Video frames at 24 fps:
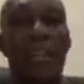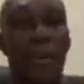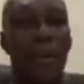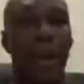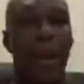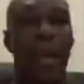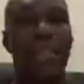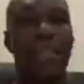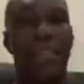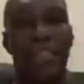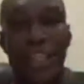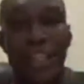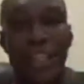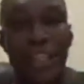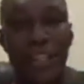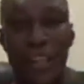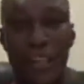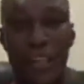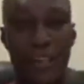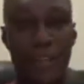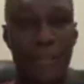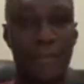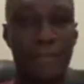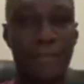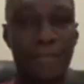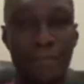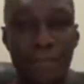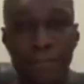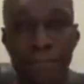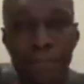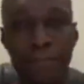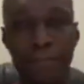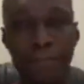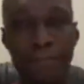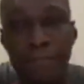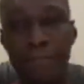in Christ Jesus.
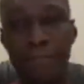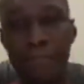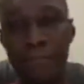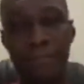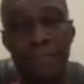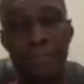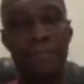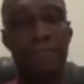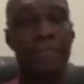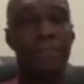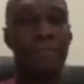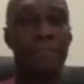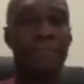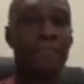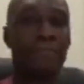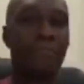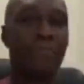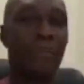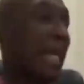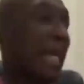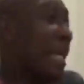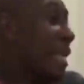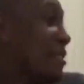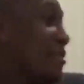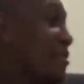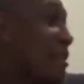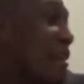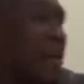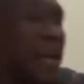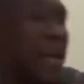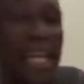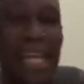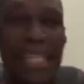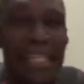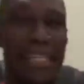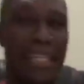It is
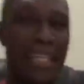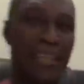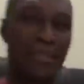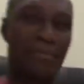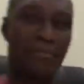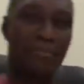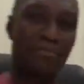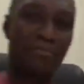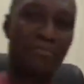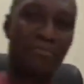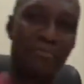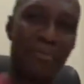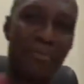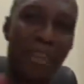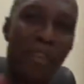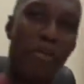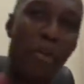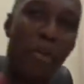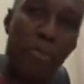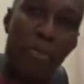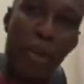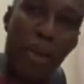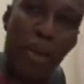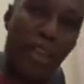very easy for